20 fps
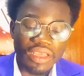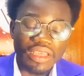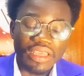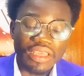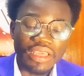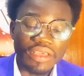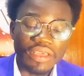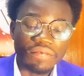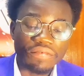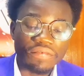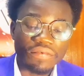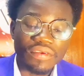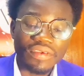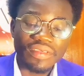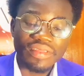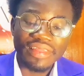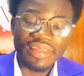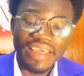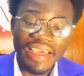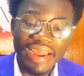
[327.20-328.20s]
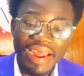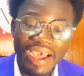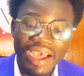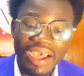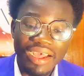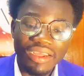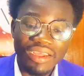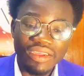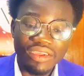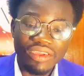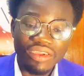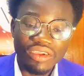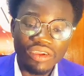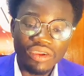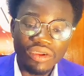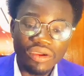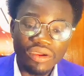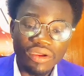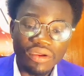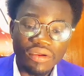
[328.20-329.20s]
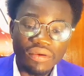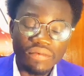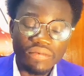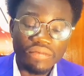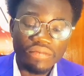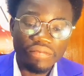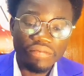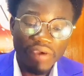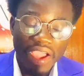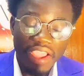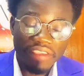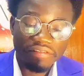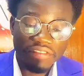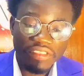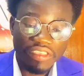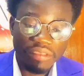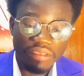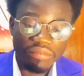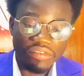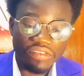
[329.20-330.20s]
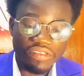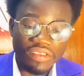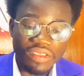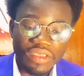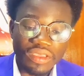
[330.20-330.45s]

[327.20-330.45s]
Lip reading: If there are 5 teams,